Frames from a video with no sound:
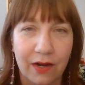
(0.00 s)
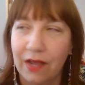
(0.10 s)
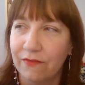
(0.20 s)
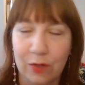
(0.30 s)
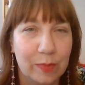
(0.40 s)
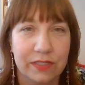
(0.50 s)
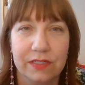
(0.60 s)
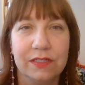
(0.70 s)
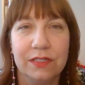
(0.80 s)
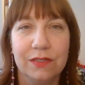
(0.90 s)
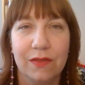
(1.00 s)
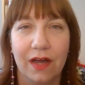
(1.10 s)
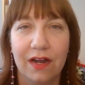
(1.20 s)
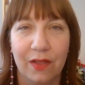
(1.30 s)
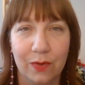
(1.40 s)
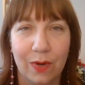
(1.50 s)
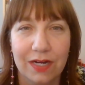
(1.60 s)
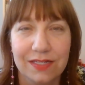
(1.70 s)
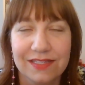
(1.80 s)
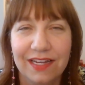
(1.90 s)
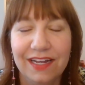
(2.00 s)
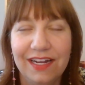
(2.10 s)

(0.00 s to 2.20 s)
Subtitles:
I'd have no business to do that otherwise.